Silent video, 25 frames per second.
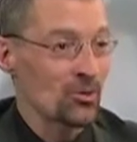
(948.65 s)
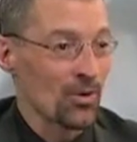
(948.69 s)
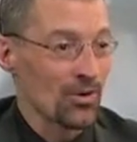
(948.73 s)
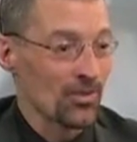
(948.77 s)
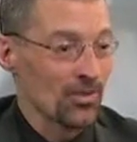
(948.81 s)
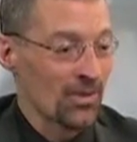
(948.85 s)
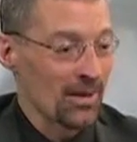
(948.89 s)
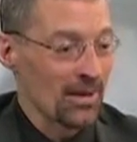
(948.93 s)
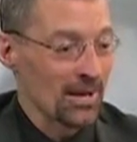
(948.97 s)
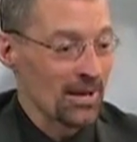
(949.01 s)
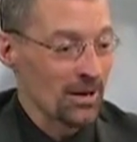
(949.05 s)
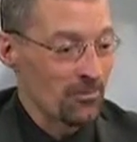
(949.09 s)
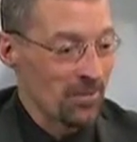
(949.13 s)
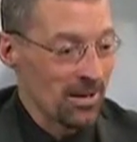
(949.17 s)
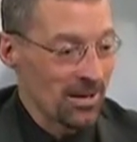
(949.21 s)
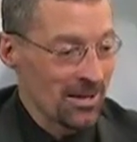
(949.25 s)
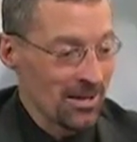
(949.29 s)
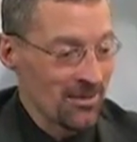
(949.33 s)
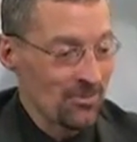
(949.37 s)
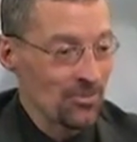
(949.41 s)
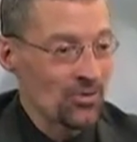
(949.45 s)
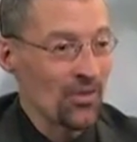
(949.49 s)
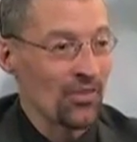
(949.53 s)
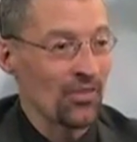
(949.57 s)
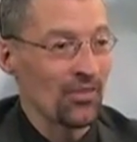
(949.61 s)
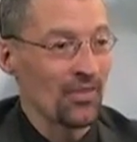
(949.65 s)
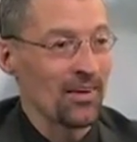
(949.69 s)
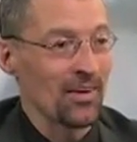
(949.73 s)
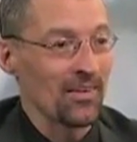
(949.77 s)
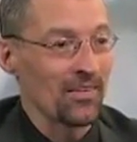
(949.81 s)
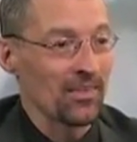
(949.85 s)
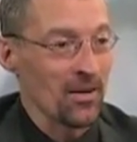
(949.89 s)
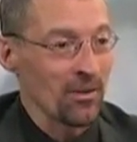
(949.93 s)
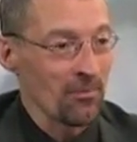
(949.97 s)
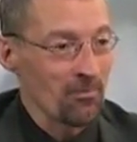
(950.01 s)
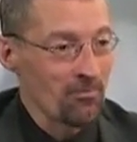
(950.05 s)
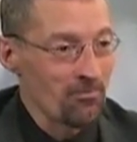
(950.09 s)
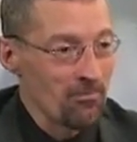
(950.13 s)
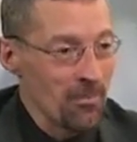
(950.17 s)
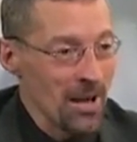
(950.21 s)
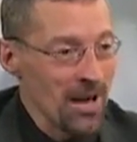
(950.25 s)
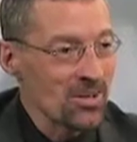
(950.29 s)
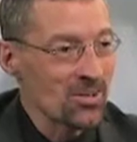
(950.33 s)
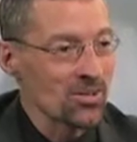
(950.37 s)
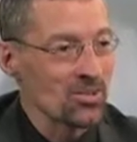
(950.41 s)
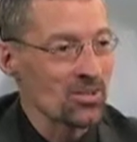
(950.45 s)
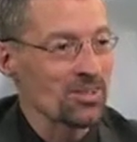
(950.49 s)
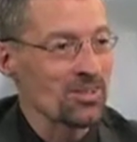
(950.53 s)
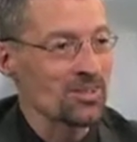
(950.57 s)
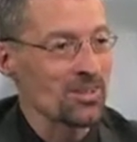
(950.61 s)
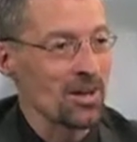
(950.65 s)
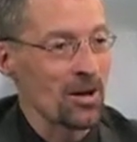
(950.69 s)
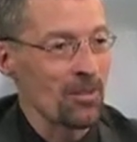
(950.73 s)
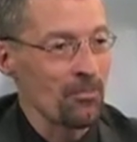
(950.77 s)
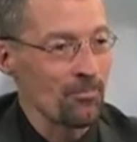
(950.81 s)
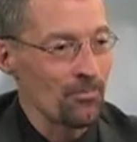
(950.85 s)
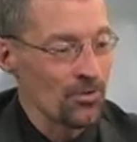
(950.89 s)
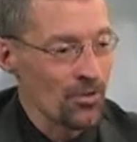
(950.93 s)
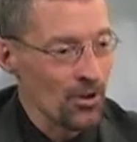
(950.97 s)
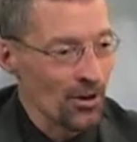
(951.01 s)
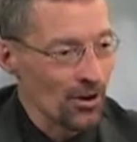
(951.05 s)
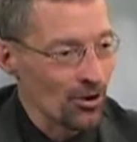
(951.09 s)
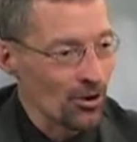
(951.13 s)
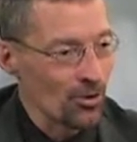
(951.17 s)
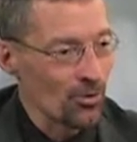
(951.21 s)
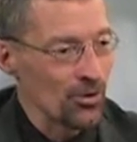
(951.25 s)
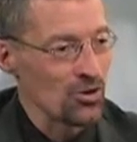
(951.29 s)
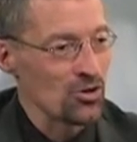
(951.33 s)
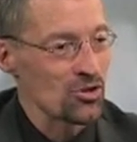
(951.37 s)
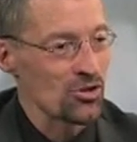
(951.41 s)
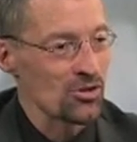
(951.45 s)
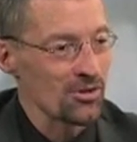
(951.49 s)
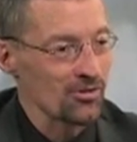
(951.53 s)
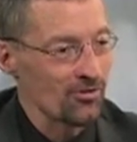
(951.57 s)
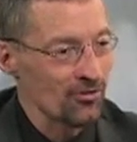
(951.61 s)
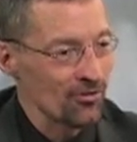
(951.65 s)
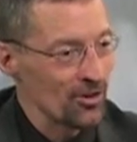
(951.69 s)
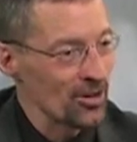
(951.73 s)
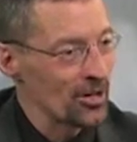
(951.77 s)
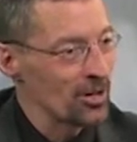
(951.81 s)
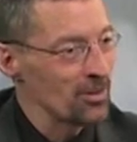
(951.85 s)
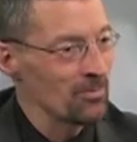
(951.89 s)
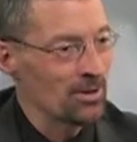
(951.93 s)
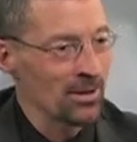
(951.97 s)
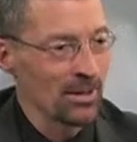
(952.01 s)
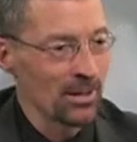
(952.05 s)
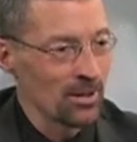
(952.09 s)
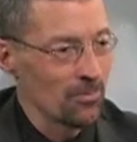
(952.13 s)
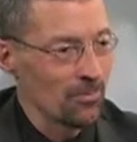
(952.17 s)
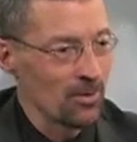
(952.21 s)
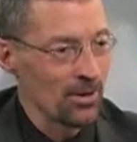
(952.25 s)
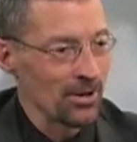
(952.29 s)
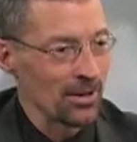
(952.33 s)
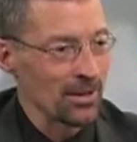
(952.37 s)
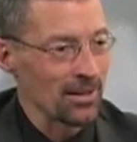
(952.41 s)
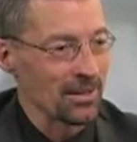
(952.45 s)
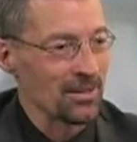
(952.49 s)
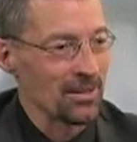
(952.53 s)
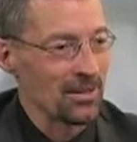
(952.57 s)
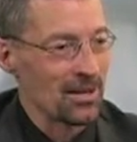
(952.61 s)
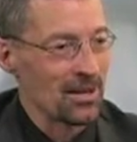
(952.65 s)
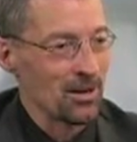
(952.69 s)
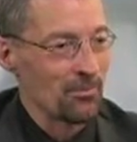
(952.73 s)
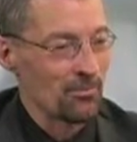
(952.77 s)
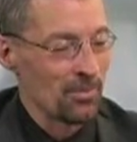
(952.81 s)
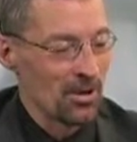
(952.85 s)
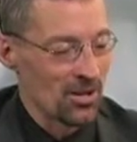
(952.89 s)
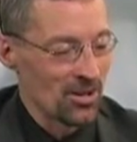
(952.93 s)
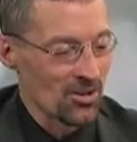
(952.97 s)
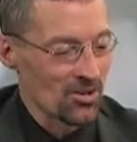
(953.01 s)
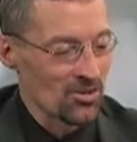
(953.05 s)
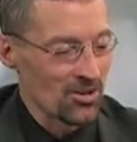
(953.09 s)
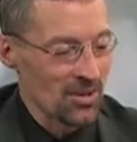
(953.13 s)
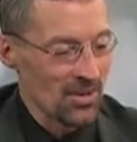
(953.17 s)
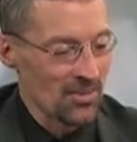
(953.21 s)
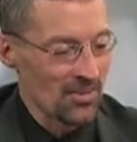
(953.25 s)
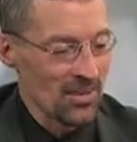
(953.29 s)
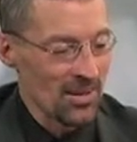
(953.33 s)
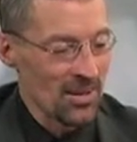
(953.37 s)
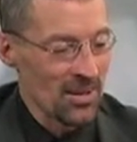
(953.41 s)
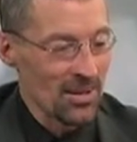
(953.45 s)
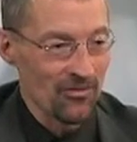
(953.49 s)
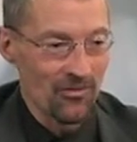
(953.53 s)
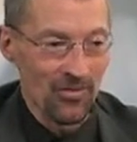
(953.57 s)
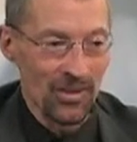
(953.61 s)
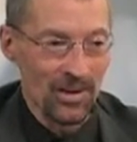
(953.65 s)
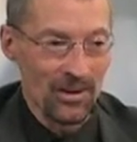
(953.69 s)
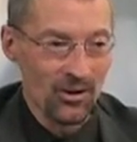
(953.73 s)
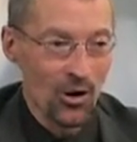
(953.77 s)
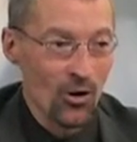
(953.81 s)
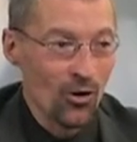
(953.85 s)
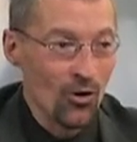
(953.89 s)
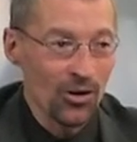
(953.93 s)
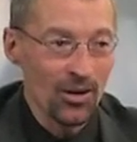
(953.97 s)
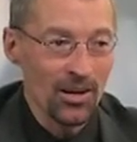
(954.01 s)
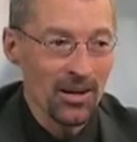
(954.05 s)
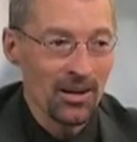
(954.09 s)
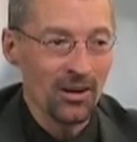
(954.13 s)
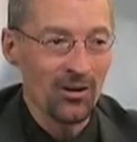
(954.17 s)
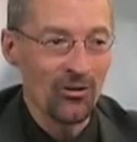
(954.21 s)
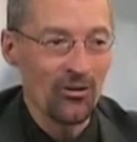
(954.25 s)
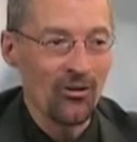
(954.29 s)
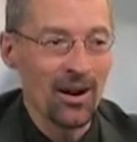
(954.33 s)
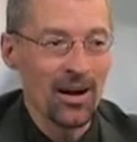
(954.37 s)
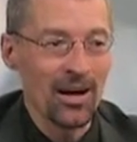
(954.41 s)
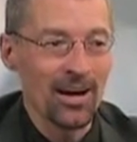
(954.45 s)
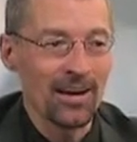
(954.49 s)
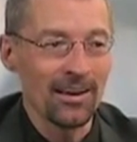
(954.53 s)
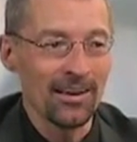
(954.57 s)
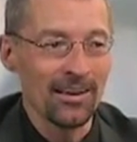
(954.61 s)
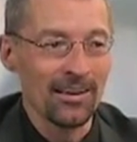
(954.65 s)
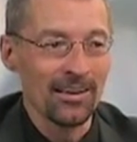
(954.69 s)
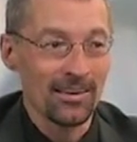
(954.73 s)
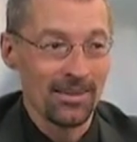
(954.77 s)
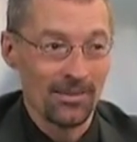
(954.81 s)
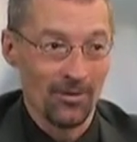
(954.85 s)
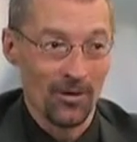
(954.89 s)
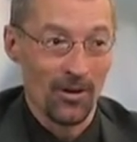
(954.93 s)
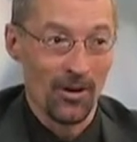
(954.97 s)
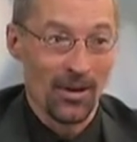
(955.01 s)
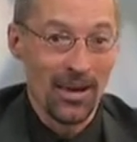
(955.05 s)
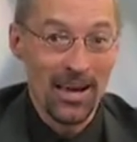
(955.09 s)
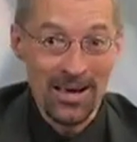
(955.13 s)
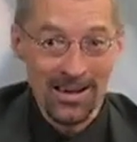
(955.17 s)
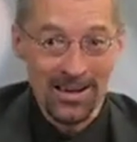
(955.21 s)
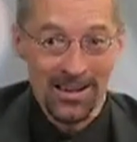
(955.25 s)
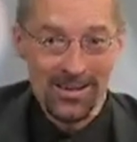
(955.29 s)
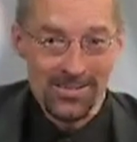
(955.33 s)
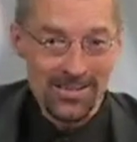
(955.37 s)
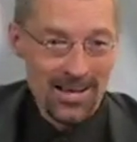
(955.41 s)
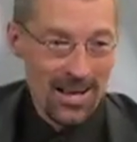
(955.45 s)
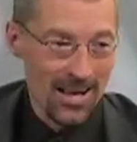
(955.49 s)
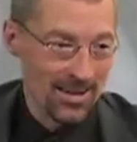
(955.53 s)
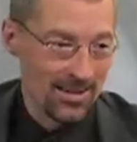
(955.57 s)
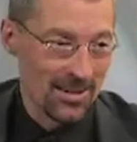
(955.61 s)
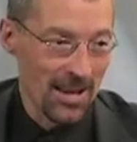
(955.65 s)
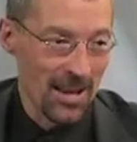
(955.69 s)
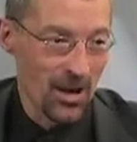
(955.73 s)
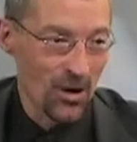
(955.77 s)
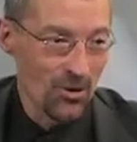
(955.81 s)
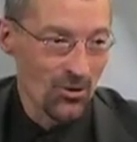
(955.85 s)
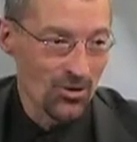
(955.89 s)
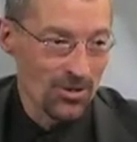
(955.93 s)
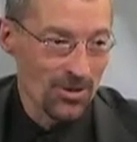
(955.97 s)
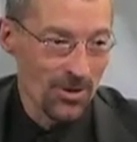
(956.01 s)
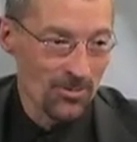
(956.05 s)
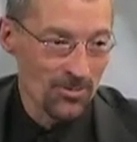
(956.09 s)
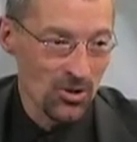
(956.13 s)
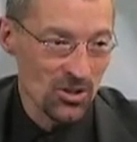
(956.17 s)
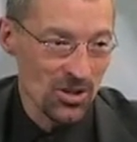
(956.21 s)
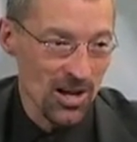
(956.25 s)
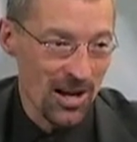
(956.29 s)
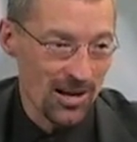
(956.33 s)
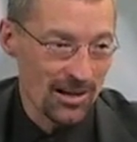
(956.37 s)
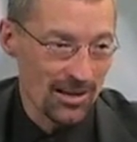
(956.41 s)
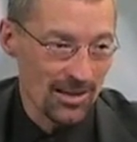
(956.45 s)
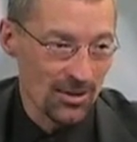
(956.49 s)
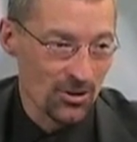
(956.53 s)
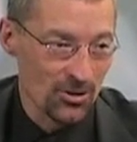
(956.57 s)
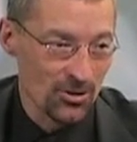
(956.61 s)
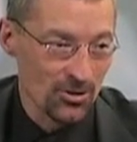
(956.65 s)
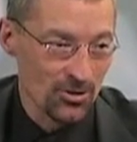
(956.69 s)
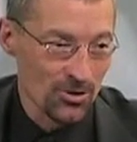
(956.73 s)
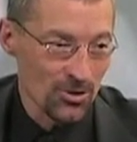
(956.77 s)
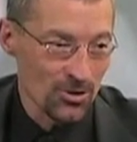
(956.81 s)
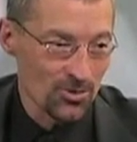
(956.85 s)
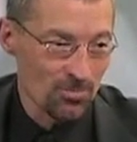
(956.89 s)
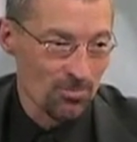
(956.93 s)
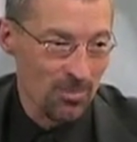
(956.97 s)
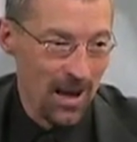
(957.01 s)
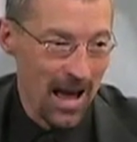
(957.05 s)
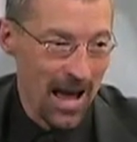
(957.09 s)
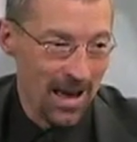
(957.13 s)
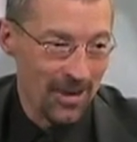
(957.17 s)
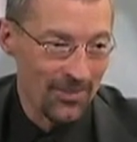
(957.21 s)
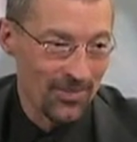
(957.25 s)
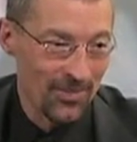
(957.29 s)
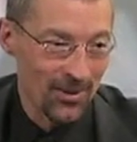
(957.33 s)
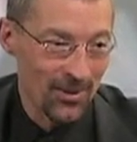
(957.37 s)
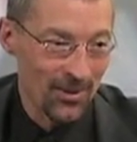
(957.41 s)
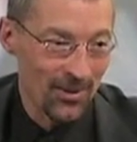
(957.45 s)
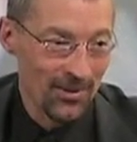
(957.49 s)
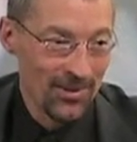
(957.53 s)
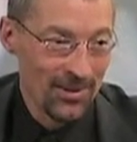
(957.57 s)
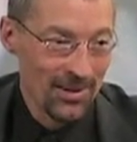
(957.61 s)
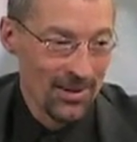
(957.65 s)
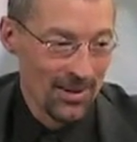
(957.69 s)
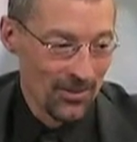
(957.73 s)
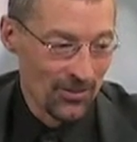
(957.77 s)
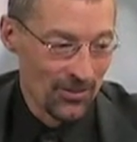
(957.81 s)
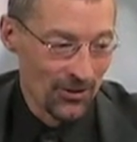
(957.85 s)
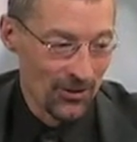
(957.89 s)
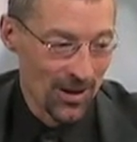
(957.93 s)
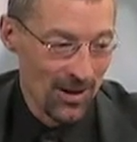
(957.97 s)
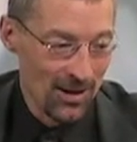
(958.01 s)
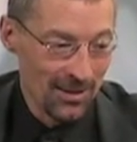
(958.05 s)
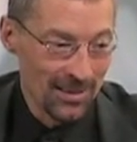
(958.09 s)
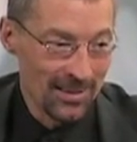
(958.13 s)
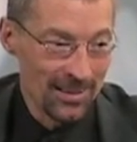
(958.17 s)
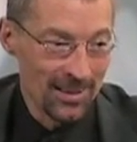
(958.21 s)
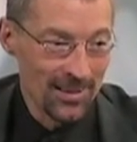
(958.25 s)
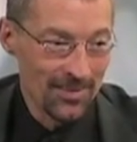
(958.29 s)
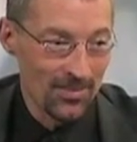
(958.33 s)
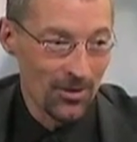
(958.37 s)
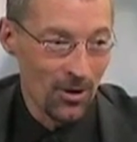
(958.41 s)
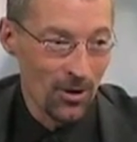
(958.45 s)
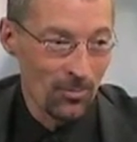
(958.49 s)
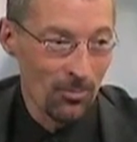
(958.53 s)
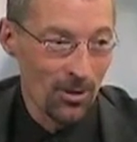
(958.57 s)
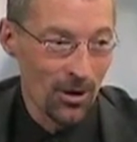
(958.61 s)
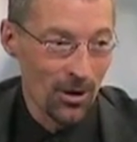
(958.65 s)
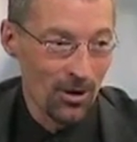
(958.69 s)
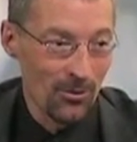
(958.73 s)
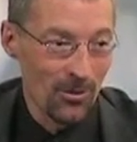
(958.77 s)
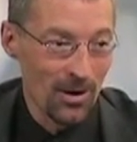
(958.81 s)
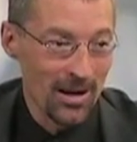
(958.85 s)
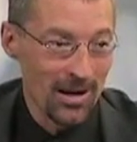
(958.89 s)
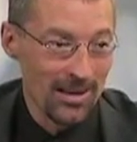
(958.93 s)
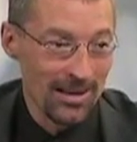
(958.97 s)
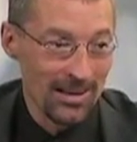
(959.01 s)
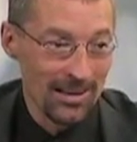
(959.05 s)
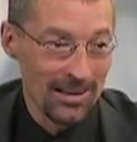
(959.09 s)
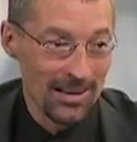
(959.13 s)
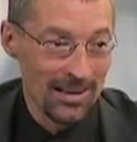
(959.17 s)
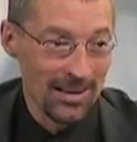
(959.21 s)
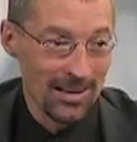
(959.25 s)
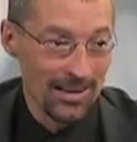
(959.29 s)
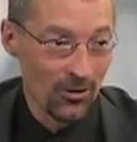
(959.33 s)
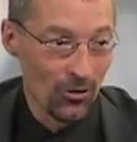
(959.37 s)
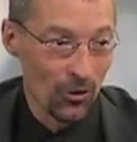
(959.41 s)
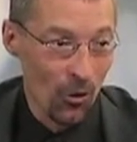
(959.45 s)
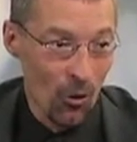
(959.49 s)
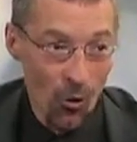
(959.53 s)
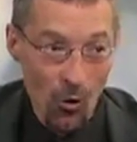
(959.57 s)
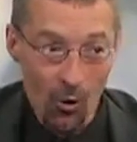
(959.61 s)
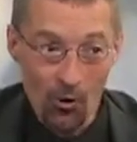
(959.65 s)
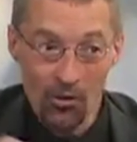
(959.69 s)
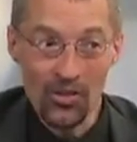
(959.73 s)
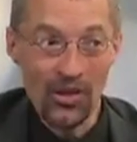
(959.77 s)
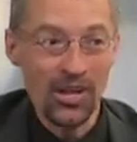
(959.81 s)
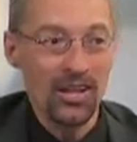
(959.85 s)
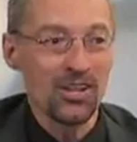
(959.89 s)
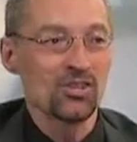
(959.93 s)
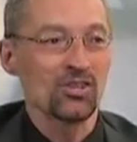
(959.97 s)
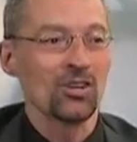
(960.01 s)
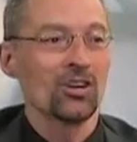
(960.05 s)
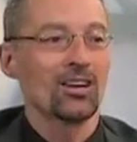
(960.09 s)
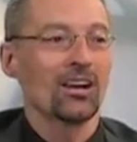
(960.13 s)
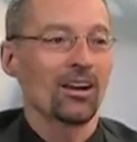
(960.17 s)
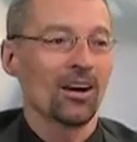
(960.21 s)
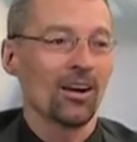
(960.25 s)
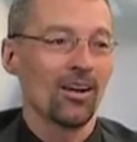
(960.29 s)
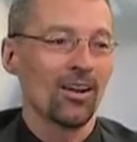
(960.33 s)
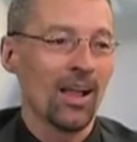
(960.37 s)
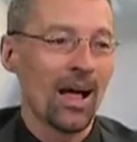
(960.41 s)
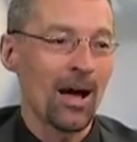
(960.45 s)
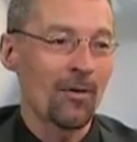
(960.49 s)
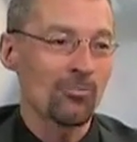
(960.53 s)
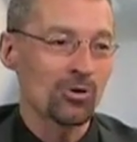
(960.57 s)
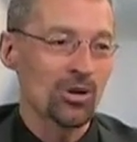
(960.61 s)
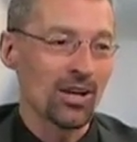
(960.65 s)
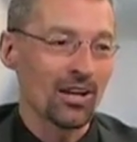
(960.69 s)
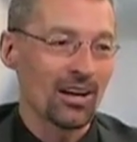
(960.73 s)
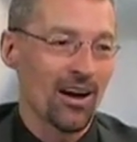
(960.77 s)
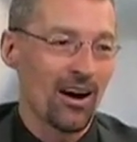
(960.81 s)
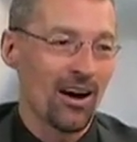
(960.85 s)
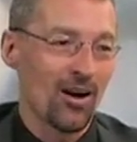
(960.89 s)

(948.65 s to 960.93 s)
with it, and it becomes the thing that messes up their Christian freedom and liberty, because they think if they don't get it right, again, it's that Deus absconditus back there. They're not going to get their part right, and it, the whole thing is going to collapse like a